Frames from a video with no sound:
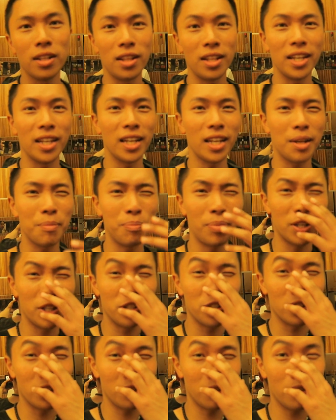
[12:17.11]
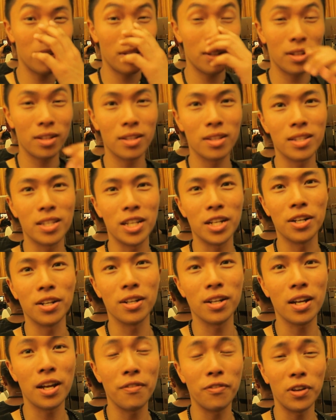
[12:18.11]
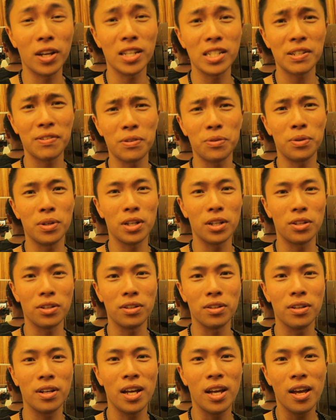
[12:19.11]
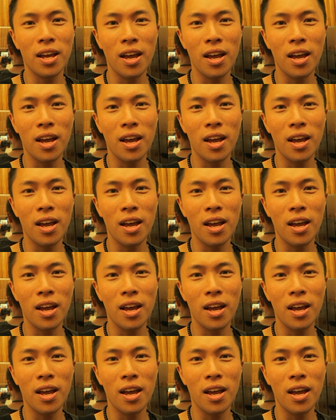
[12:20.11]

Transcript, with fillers: like, budget dinner if you guys ever want to go to